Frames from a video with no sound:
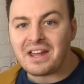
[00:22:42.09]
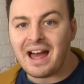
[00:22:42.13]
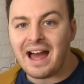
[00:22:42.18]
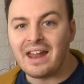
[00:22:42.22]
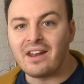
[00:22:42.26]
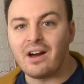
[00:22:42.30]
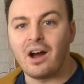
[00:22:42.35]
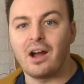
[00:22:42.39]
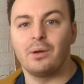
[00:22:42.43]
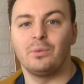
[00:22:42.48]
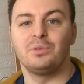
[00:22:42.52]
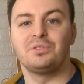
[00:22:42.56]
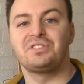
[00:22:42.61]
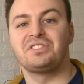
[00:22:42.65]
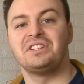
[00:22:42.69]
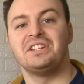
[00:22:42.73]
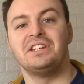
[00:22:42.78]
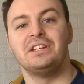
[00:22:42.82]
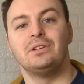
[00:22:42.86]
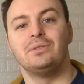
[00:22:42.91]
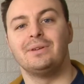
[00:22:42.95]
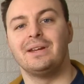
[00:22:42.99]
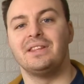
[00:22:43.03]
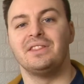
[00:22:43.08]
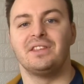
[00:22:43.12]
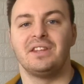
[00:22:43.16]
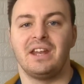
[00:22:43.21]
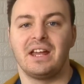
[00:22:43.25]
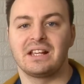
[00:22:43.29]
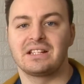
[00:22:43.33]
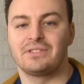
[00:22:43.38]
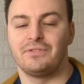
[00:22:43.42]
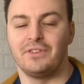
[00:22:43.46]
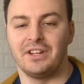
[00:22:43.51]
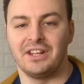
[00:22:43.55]
and I will see you in the
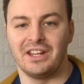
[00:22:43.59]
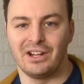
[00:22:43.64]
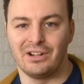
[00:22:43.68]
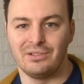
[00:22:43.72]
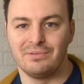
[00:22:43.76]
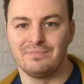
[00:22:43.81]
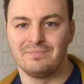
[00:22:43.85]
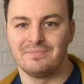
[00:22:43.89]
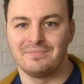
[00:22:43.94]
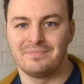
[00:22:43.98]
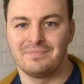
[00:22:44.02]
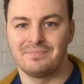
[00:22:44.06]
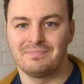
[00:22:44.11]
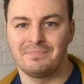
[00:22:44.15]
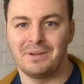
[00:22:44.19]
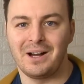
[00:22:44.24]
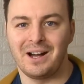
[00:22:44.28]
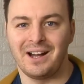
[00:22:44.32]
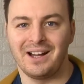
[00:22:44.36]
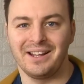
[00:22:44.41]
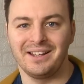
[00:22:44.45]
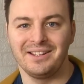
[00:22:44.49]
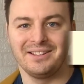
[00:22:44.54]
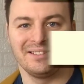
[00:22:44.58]
next video. Bye!